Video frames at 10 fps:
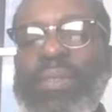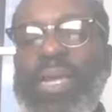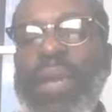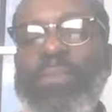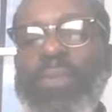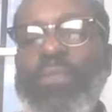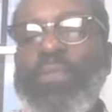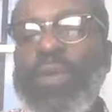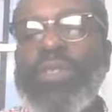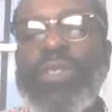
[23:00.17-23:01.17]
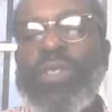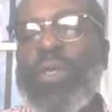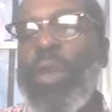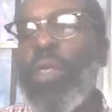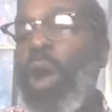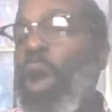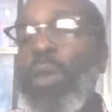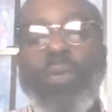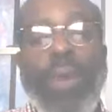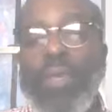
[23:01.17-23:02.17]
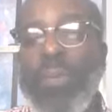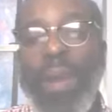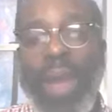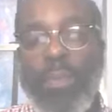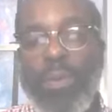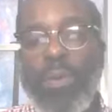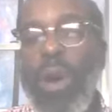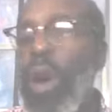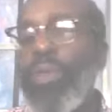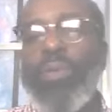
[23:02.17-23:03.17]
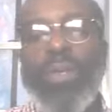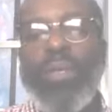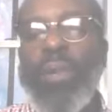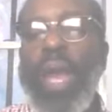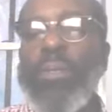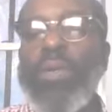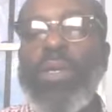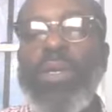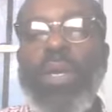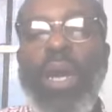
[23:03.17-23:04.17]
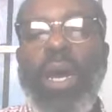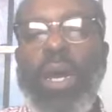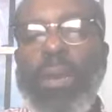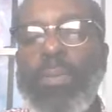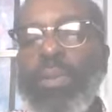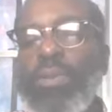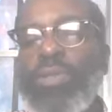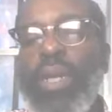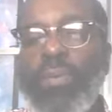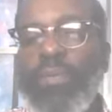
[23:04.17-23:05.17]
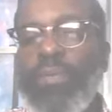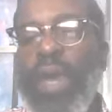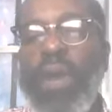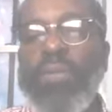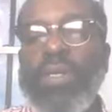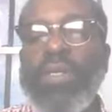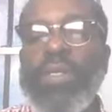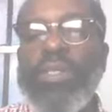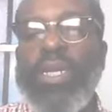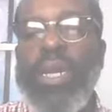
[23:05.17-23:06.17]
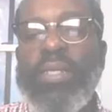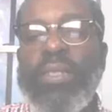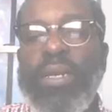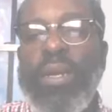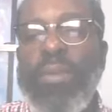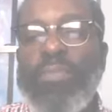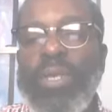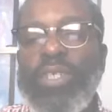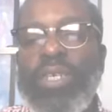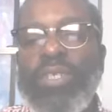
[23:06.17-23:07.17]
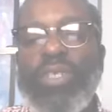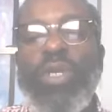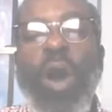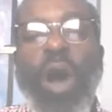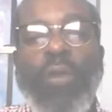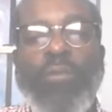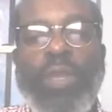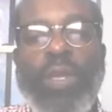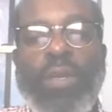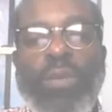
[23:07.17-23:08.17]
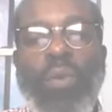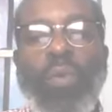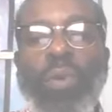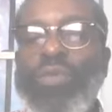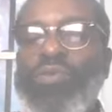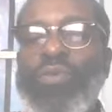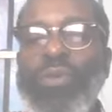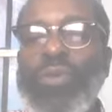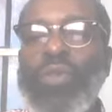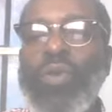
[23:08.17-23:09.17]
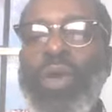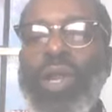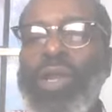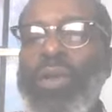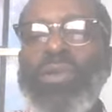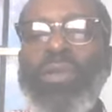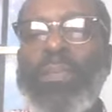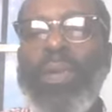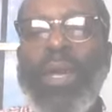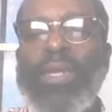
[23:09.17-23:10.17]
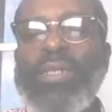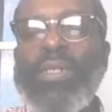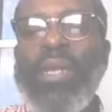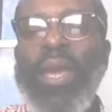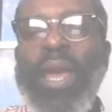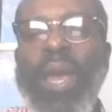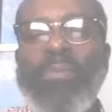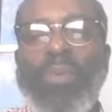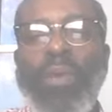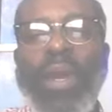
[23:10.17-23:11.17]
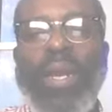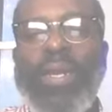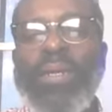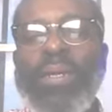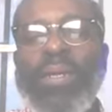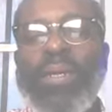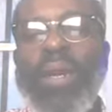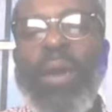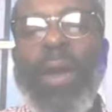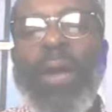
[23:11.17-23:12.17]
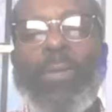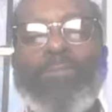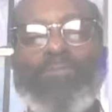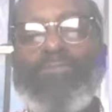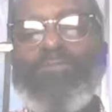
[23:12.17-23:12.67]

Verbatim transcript: type of verses all throughout the Bible. All throughout the Bible, uh, Luke chapter five says, "But Jesus often withdrew to a lonely place and prayed." Um,